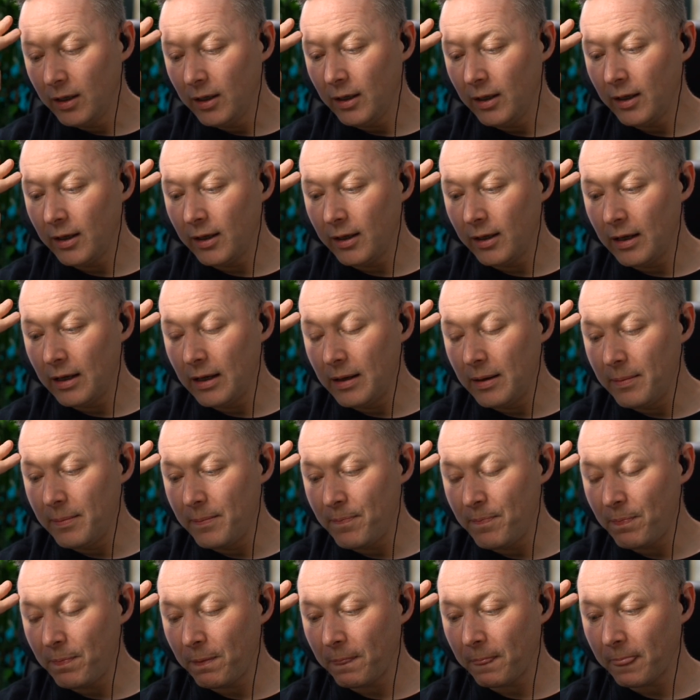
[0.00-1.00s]
that.
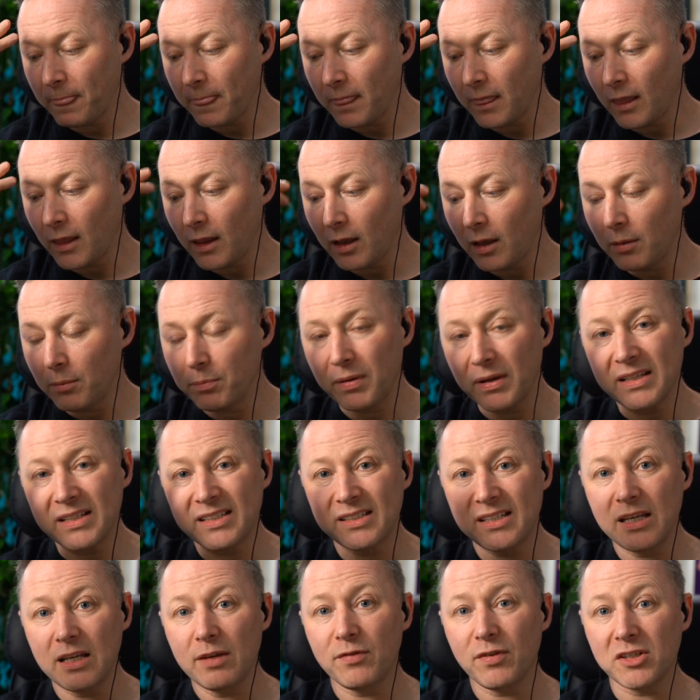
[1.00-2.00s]
Um, but
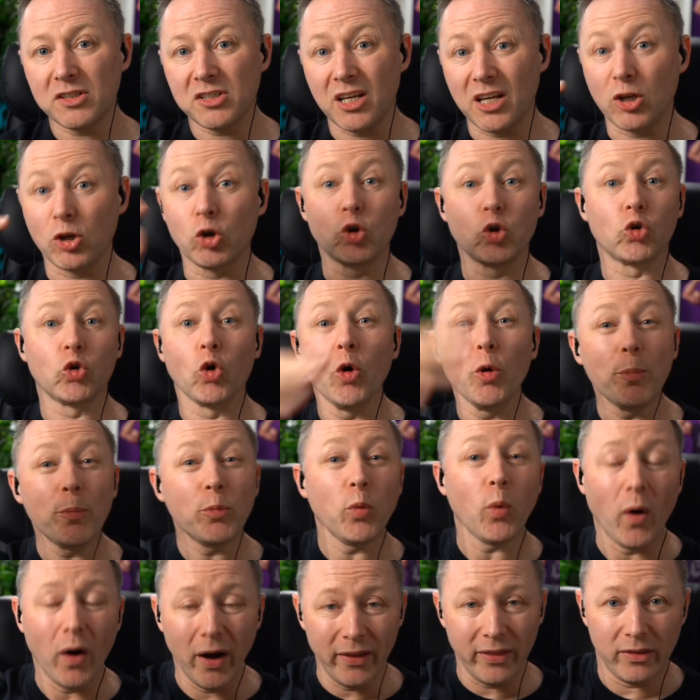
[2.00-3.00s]
see if it's a group
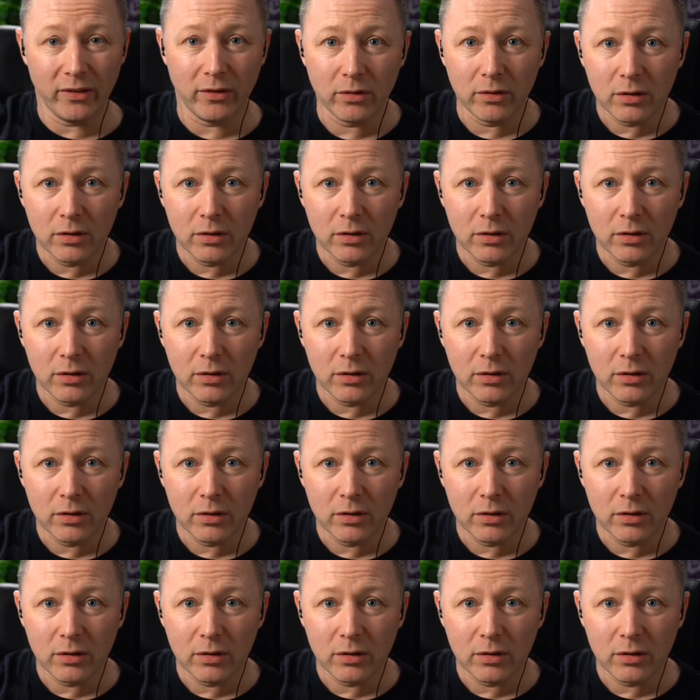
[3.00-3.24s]
one,